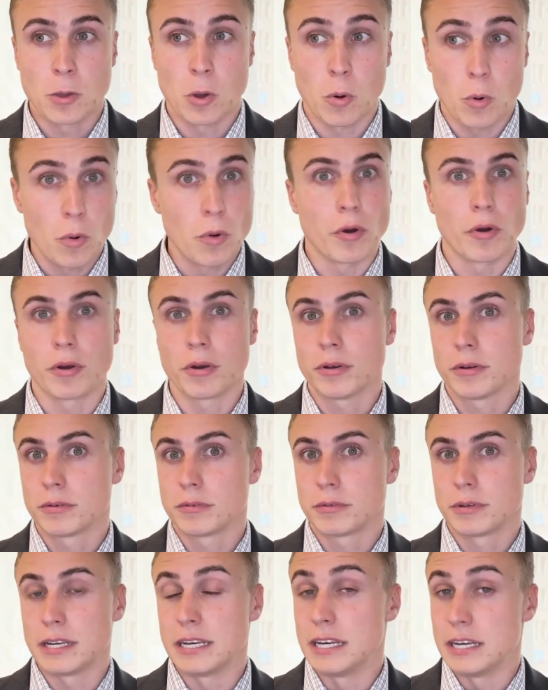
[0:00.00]
or
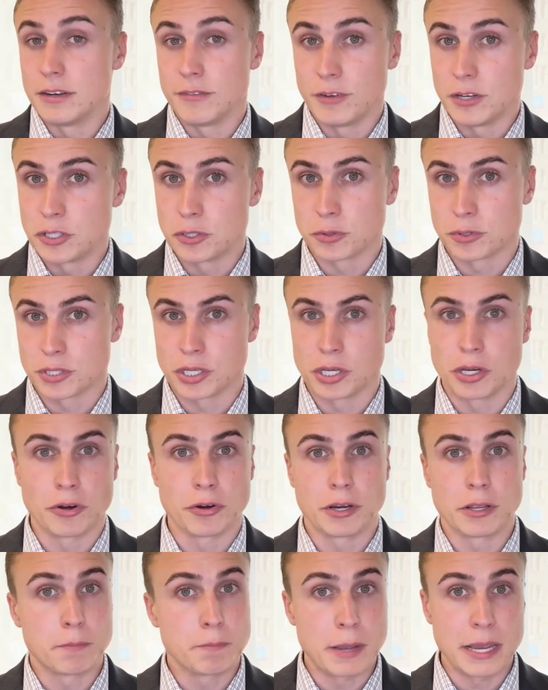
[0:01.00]
an individual
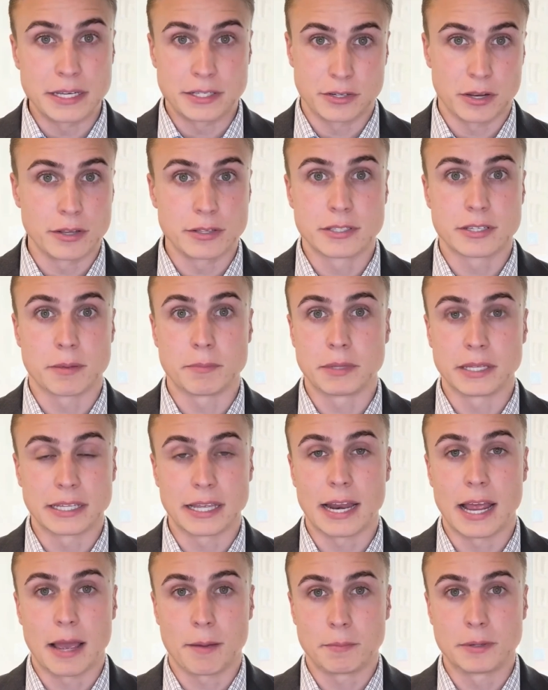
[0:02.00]
security based on something
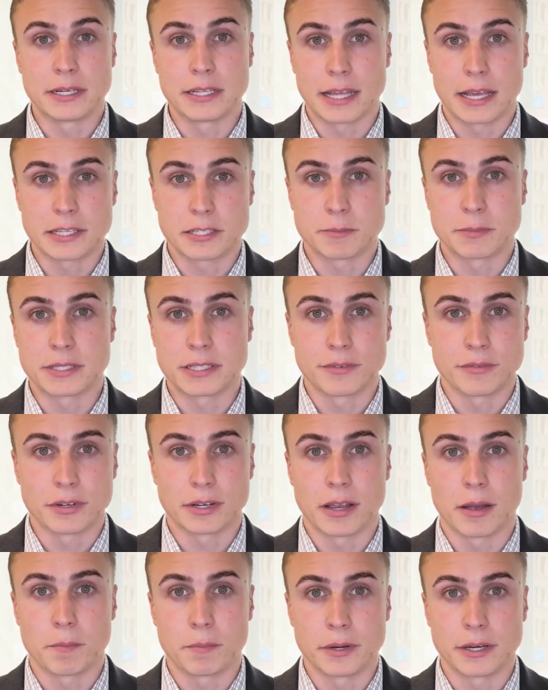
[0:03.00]
that happened to that specific
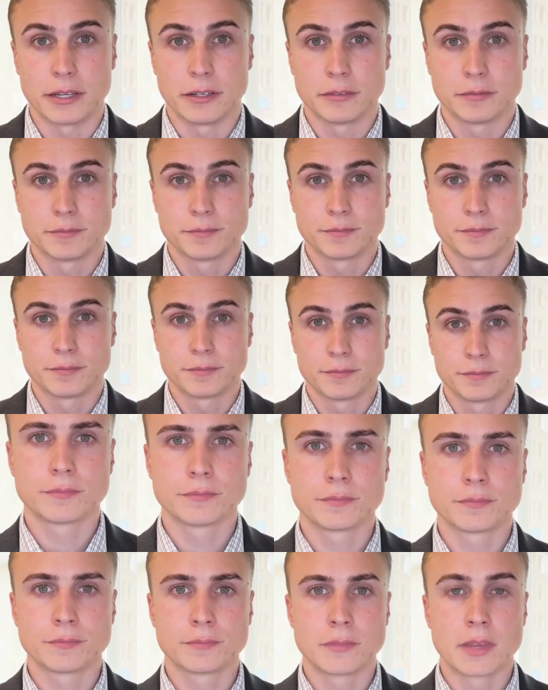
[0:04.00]
company.
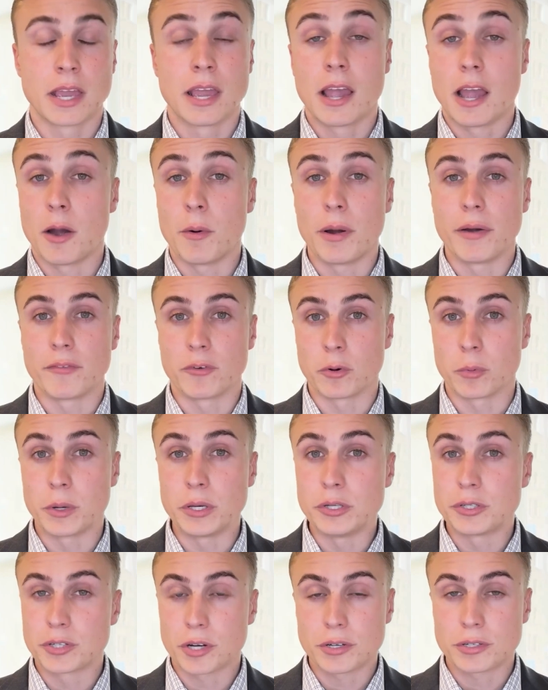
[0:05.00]
However, when
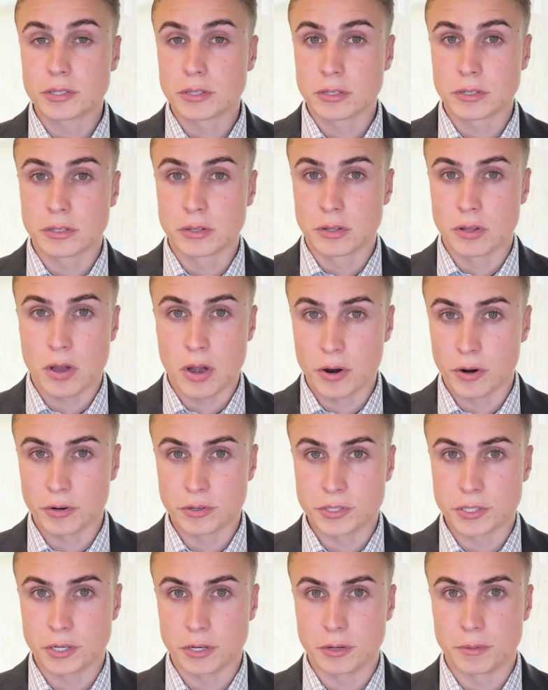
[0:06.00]
you start to look longer
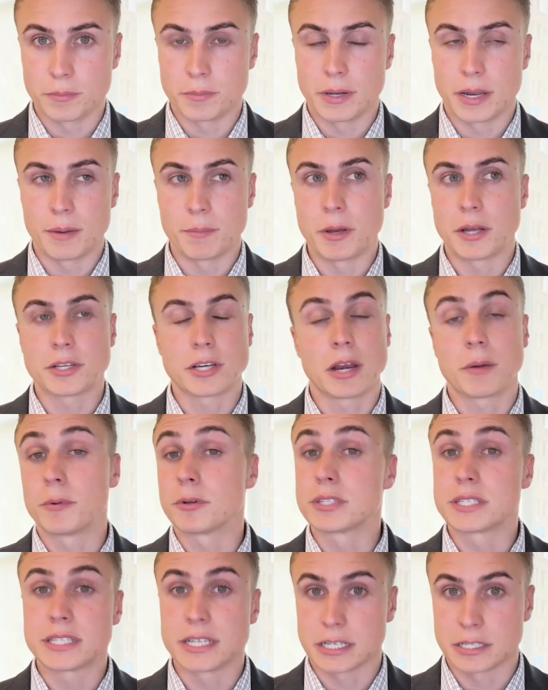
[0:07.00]
term, I'm not talking about
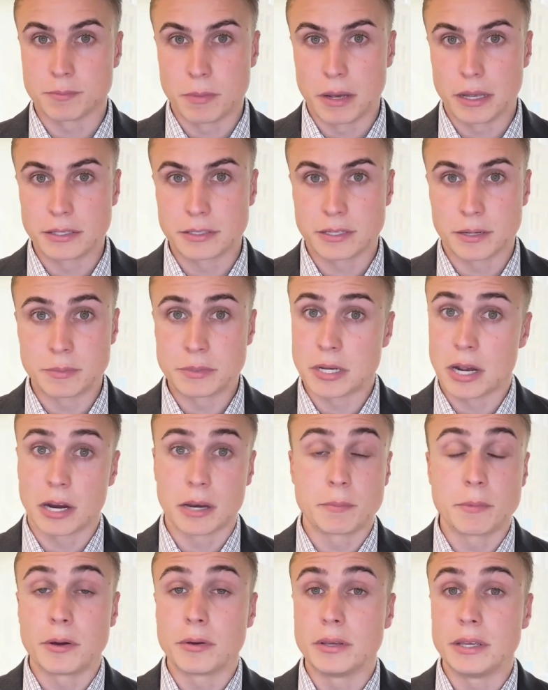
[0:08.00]
6 months, I'm
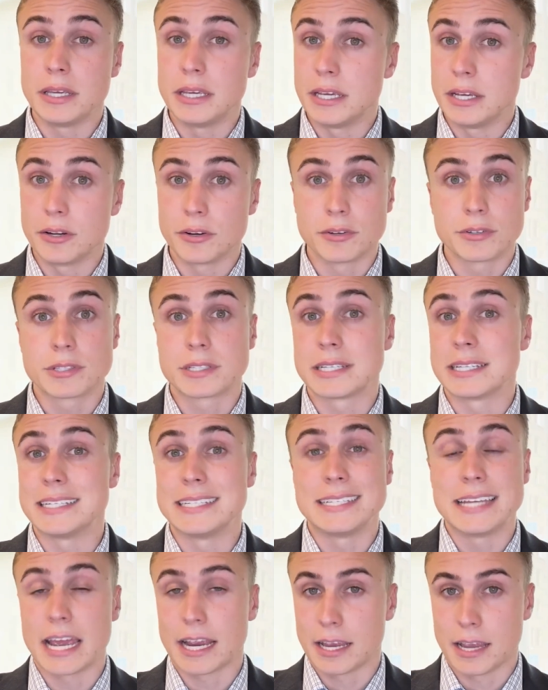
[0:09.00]
talking about years to
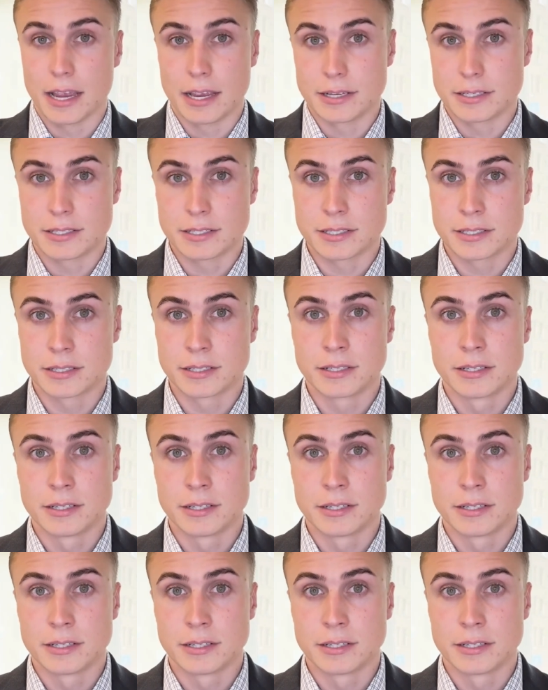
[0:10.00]
decades,